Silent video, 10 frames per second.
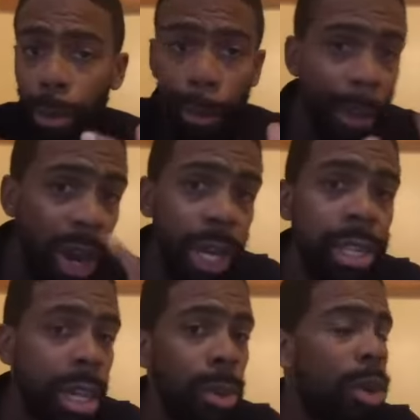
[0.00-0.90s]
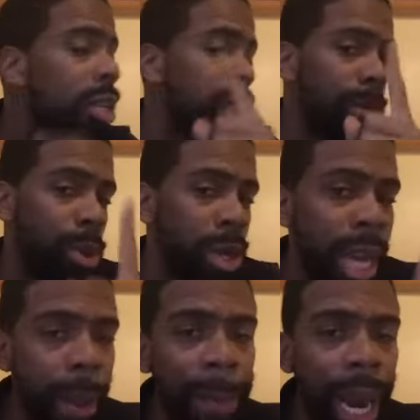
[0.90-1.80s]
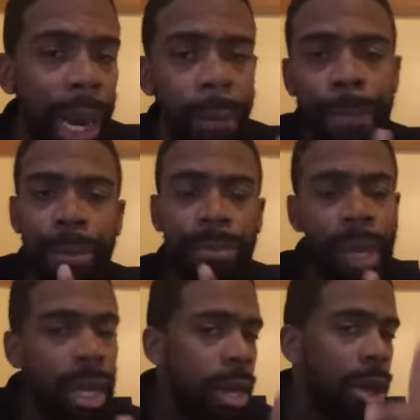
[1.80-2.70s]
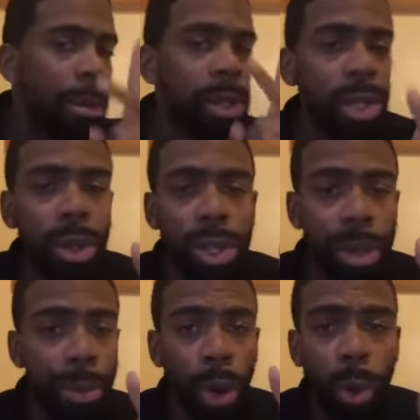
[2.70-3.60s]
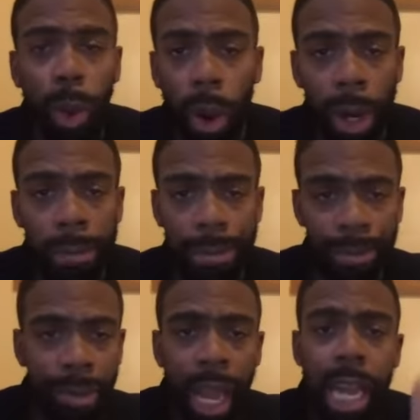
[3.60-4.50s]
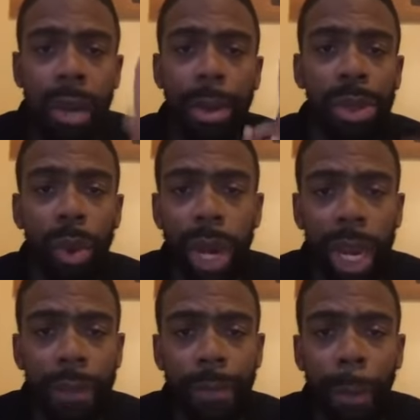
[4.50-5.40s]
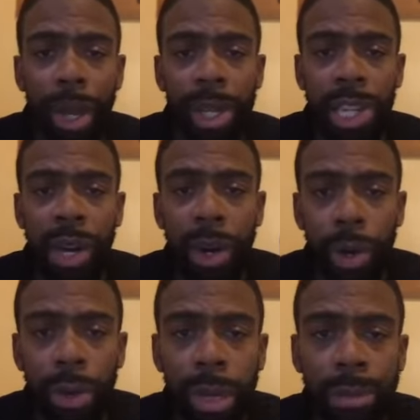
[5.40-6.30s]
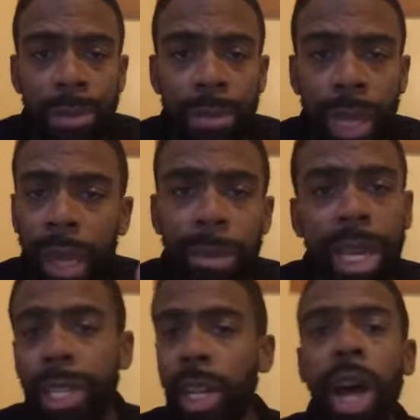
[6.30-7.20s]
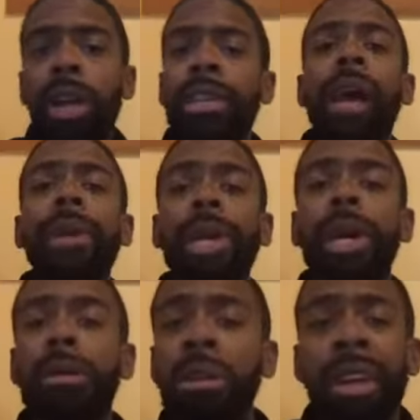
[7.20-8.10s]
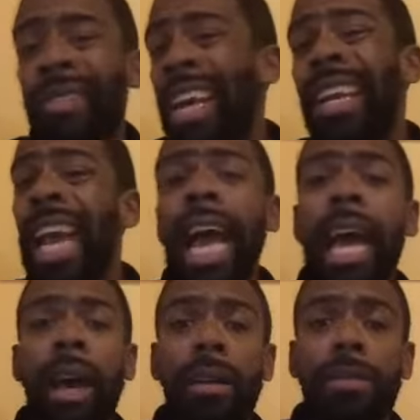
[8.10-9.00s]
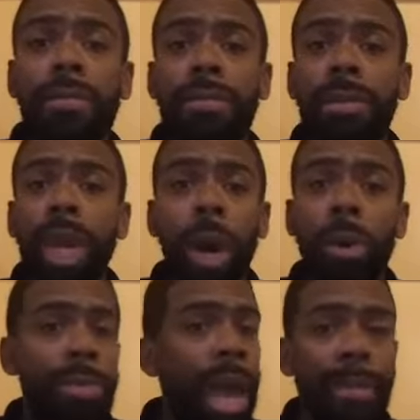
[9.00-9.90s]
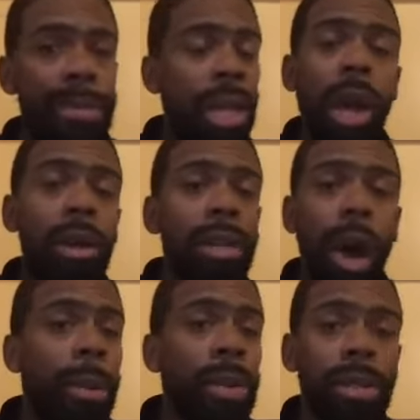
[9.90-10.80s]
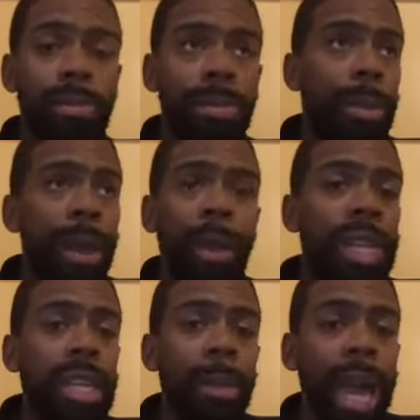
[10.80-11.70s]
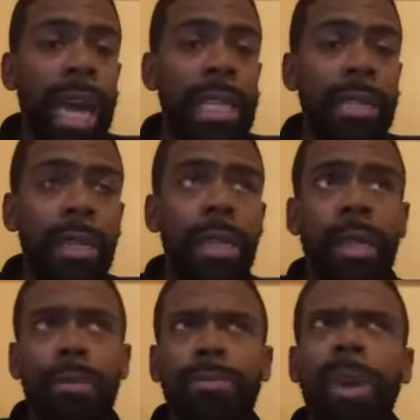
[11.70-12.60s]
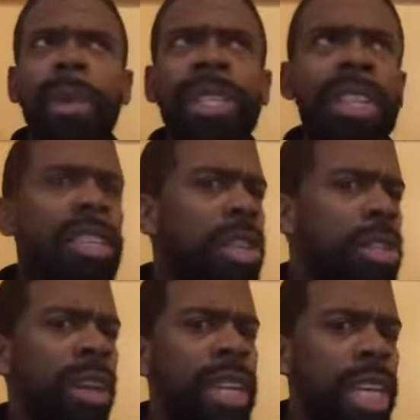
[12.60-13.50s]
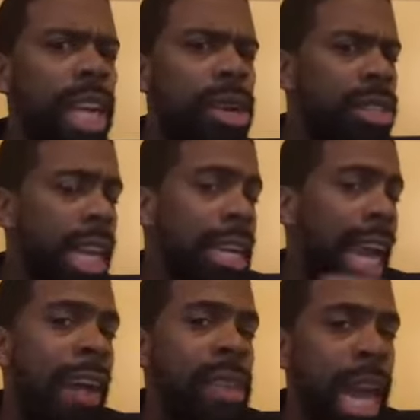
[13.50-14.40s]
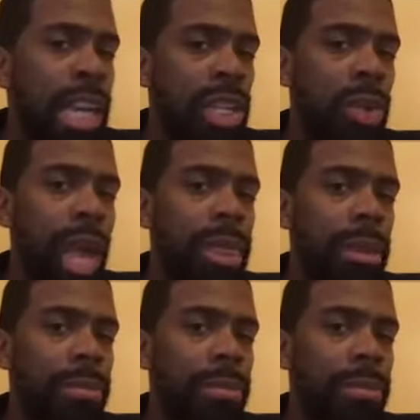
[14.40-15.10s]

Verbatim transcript: Americans, number one, to support the empire, number two, to support war, and number three, for military recruitment. Because a long time ago, they didn't have, you know, long, almost within the past maybe 60 or 70 years, they didn't have a national anthem.